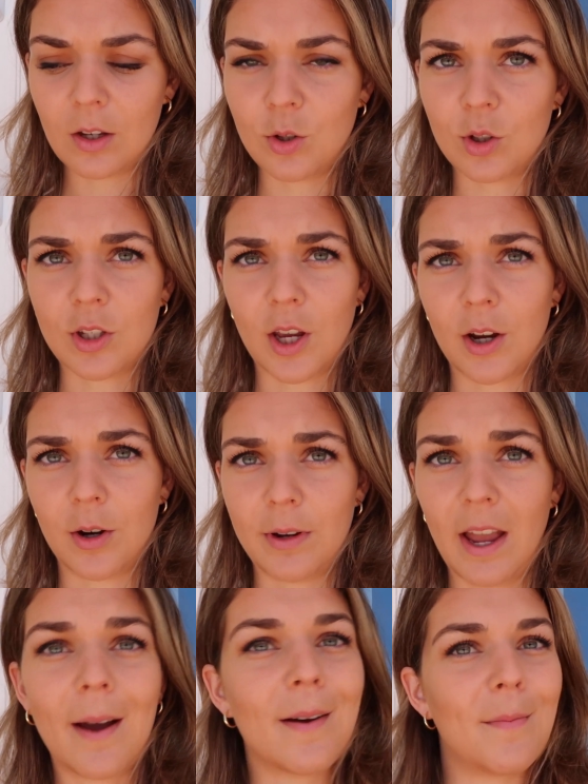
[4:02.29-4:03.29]
So
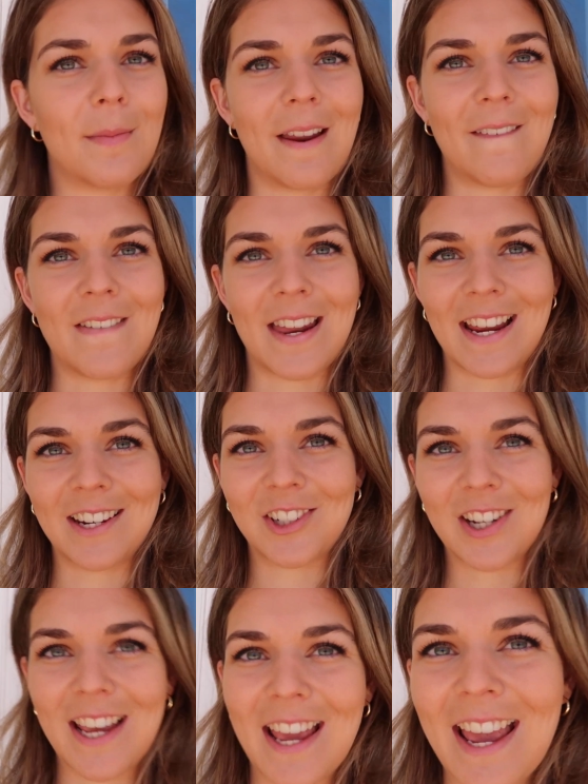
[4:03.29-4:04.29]
yeah, I'm gonna finish